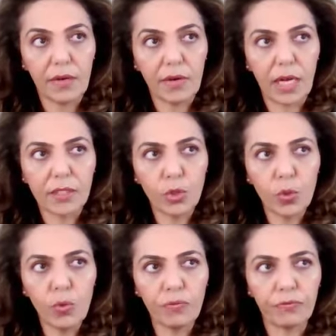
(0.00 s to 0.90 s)
There are
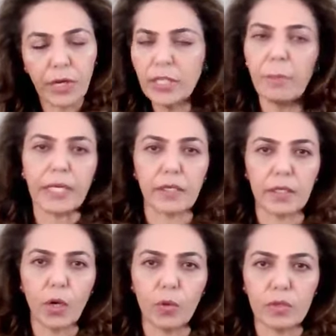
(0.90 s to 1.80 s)
two
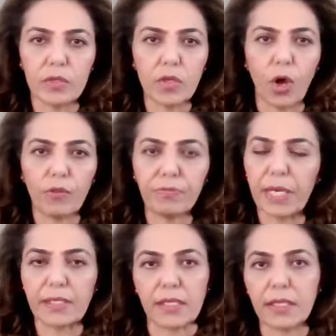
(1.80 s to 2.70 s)
fundamental goals of
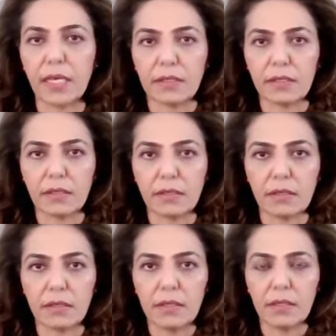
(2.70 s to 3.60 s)
basic
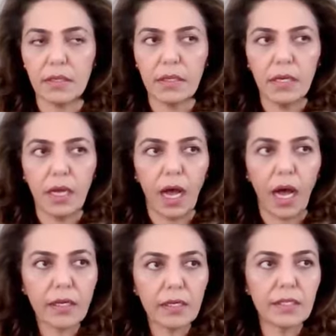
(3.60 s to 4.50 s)
sciences:
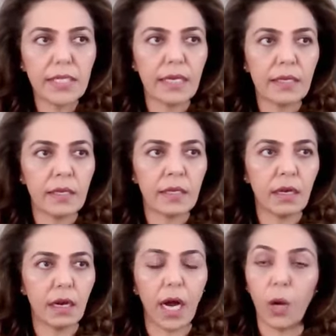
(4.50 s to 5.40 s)

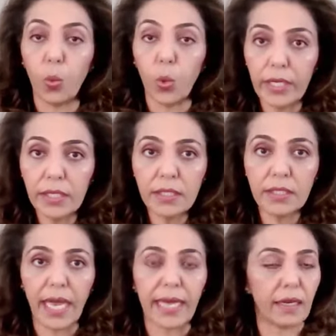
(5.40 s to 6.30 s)
understanding our
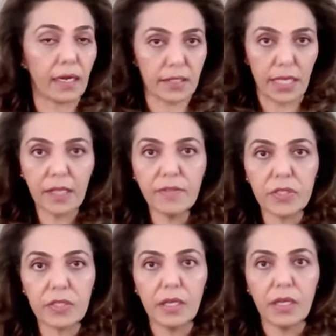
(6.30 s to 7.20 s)
world and
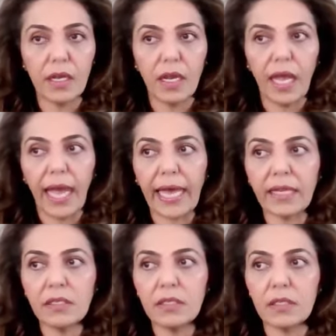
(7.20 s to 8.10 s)
ourselves,
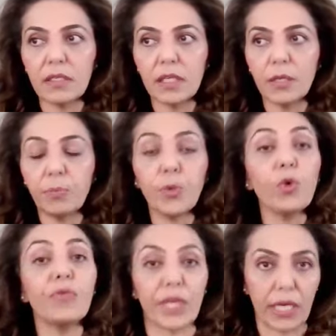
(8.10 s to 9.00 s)
and
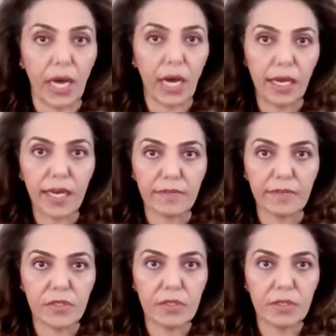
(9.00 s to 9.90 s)
improving our
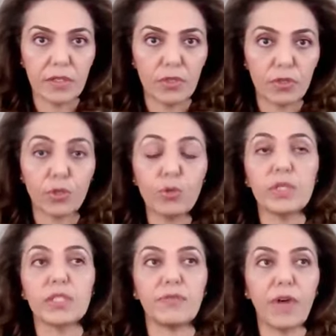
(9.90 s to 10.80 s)
lives through
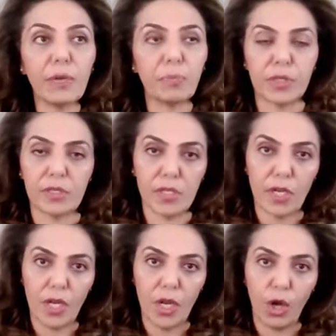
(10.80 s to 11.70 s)
the development
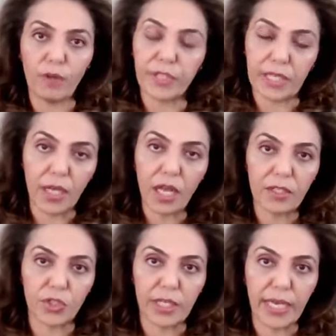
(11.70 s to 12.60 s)
of
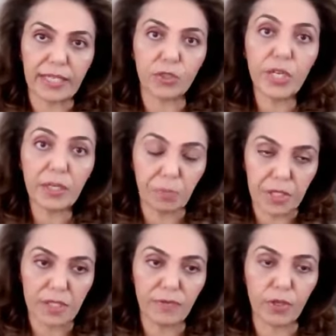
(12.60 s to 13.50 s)
technology and
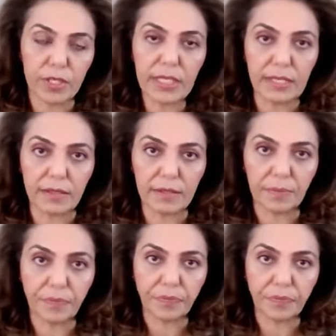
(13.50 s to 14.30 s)
treatments for disease.